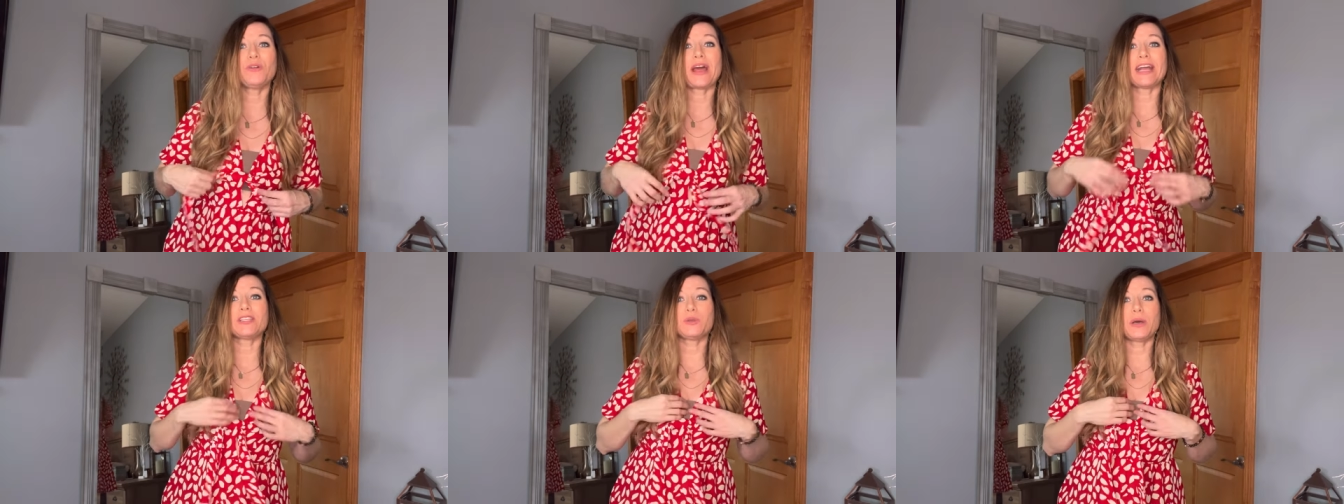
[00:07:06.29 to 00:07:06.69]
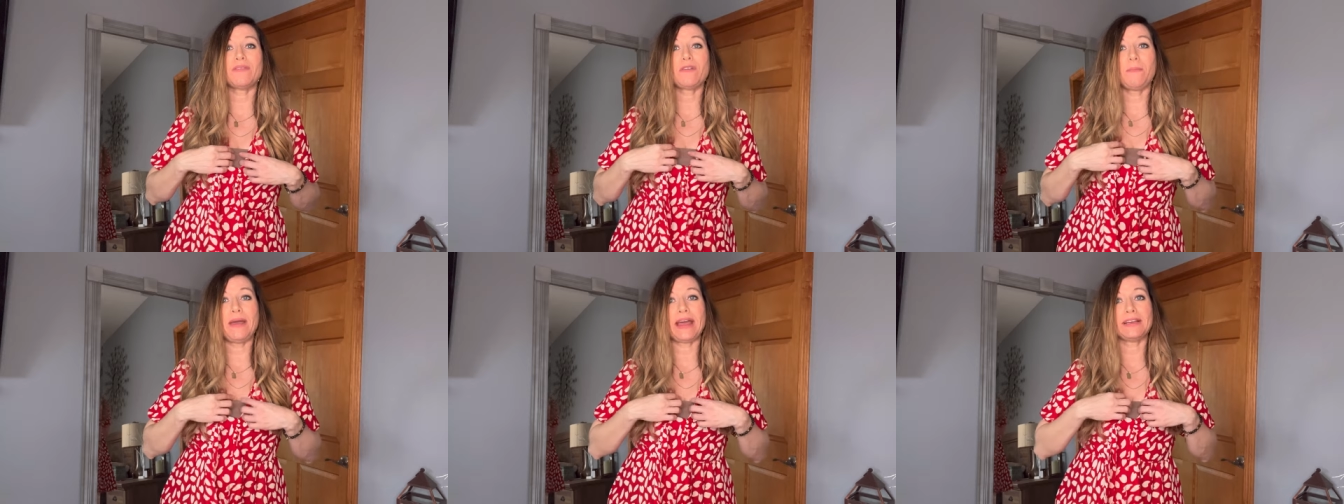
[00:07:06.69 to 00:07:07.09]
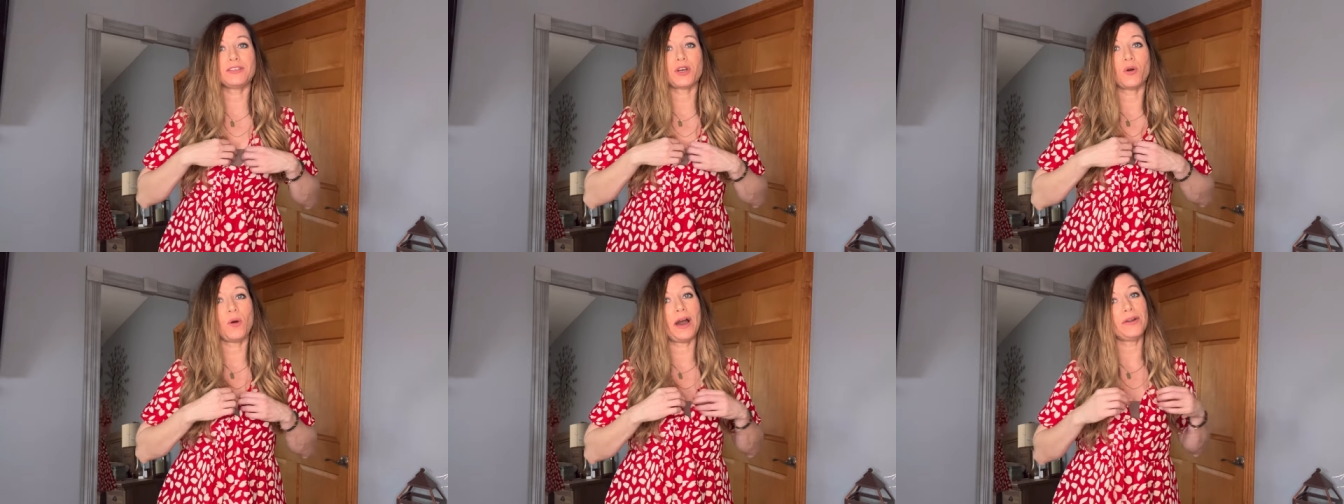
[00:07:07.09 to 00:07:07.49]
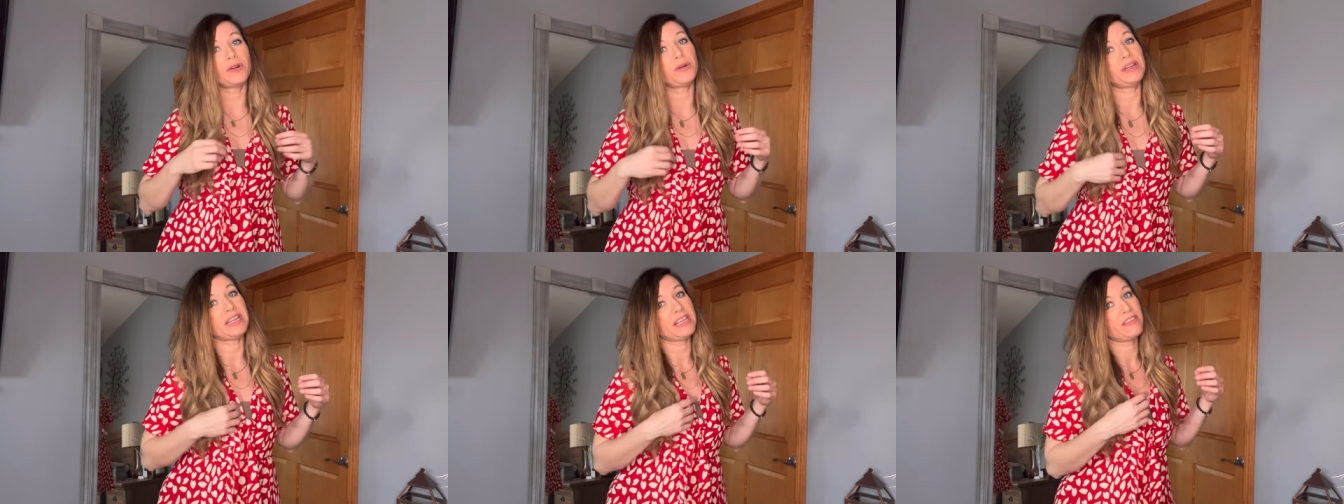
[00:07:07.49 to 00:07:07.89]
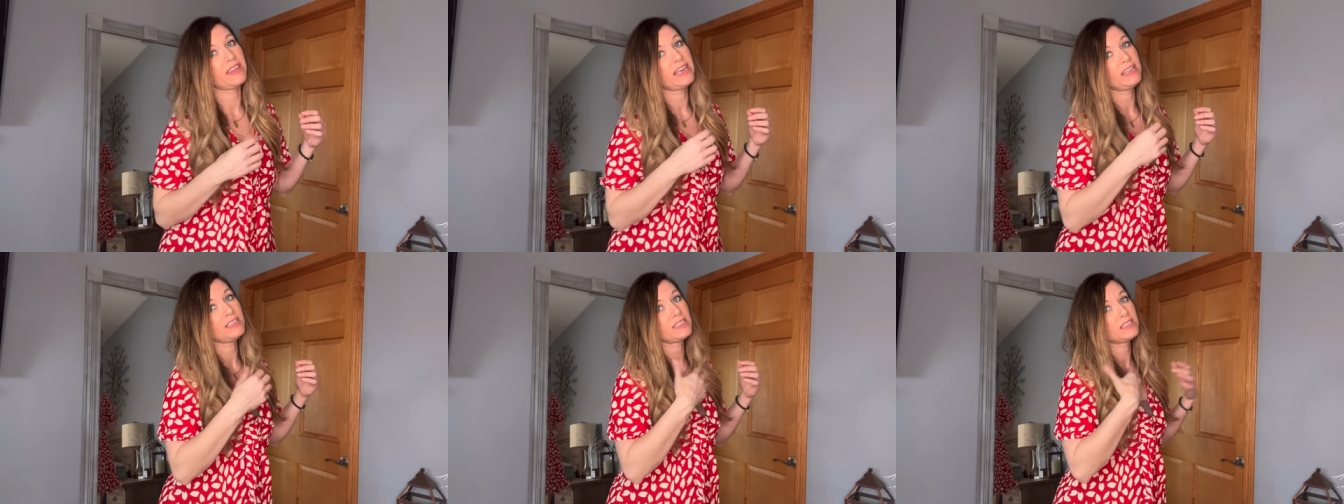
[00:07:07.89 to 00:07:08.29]
I do have a bandeau underneath
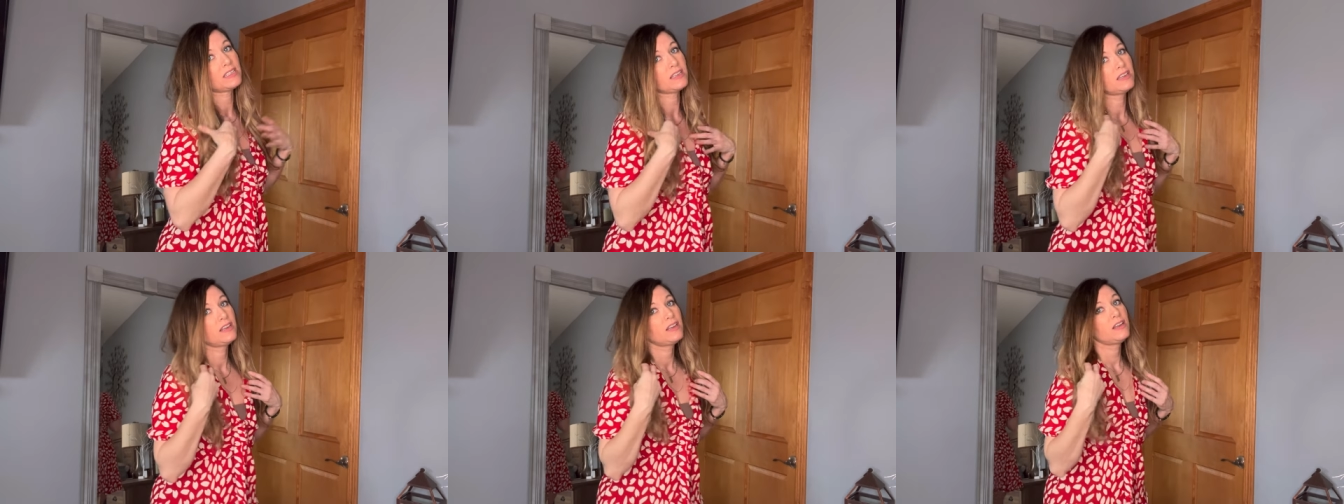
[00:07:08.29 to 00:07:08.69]
it.